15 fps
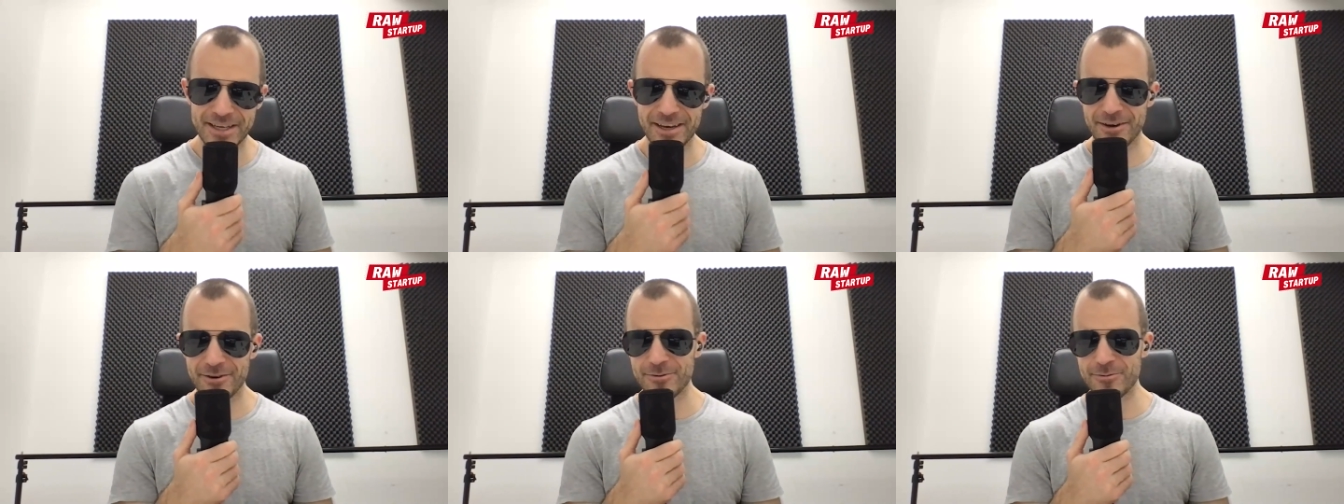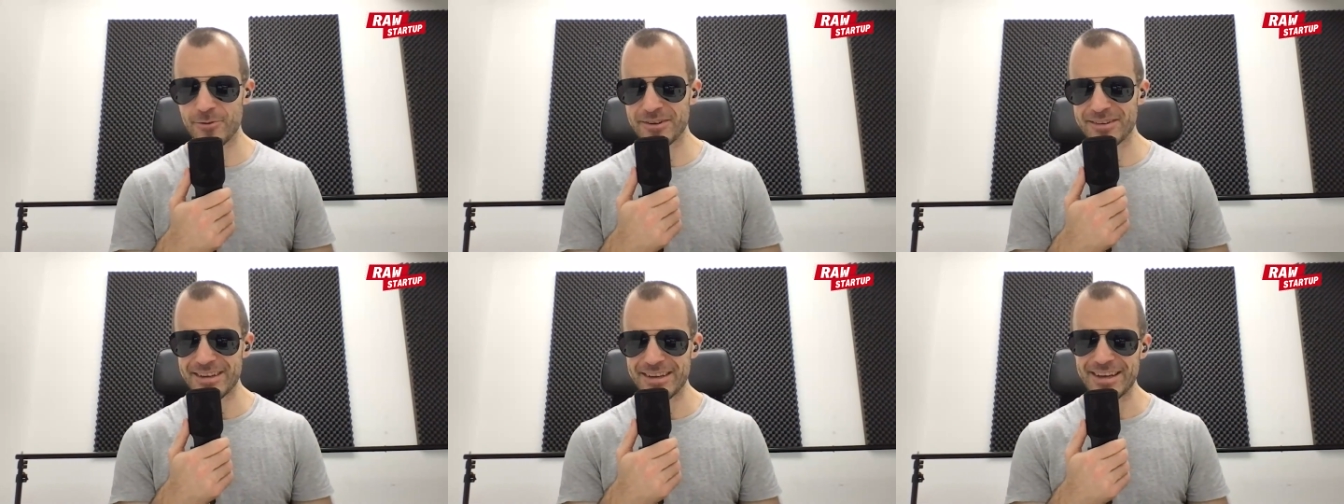to own
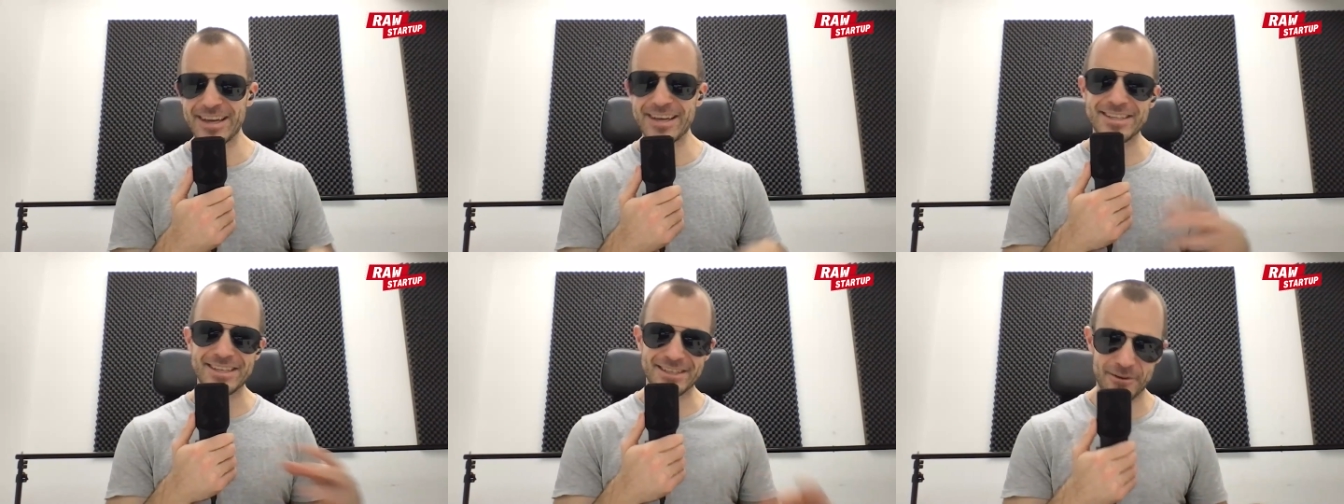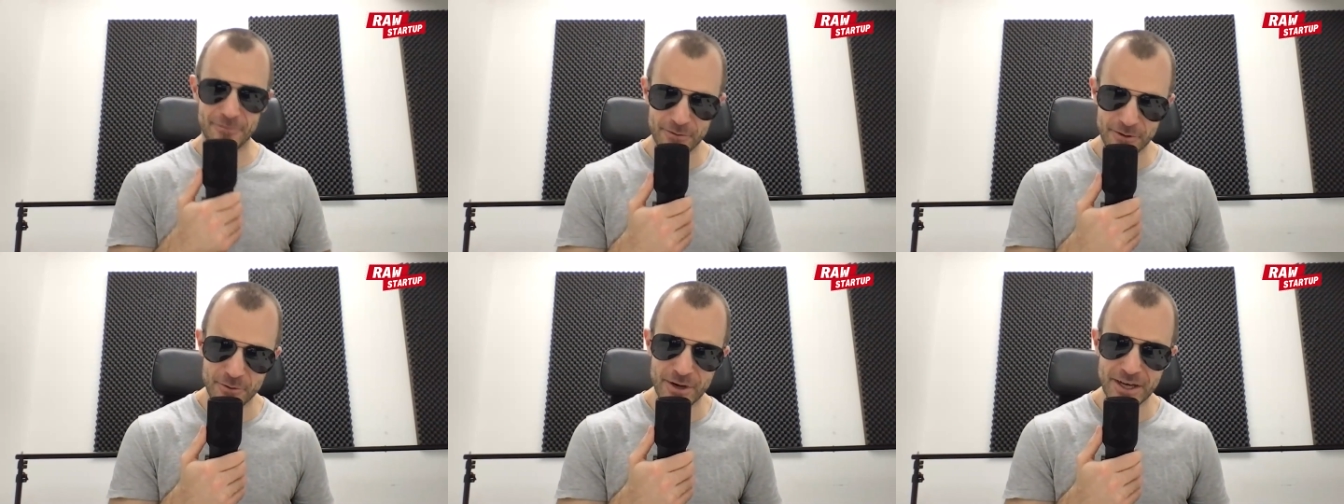one is a
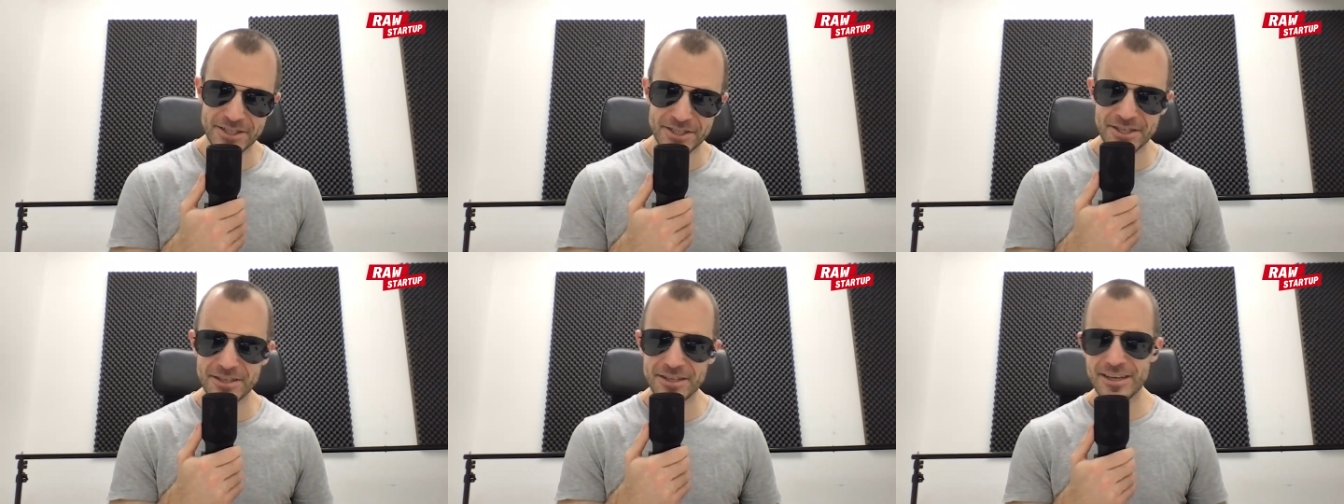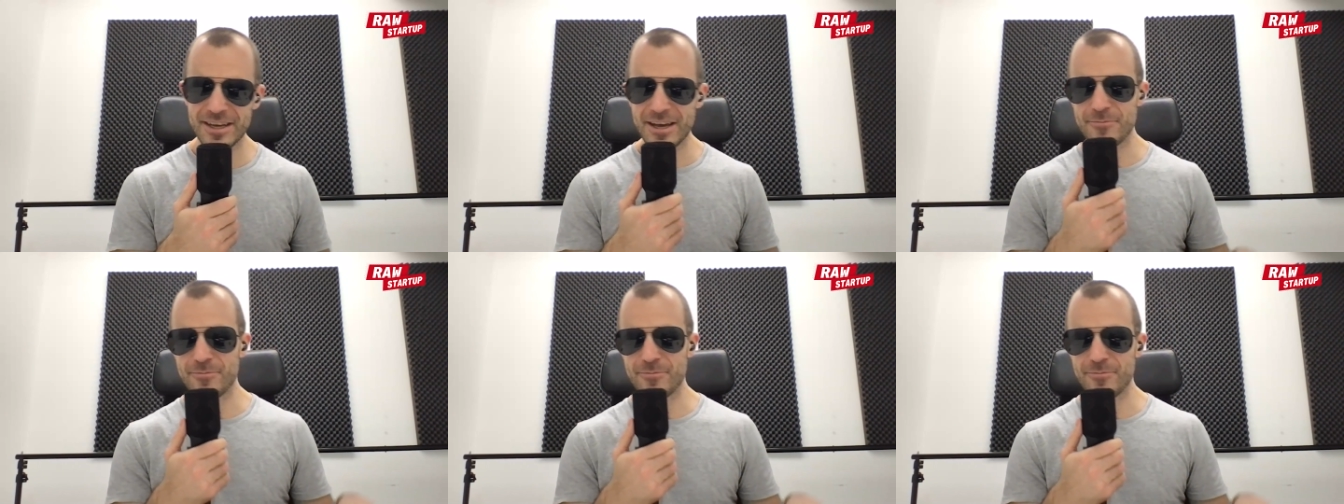different question,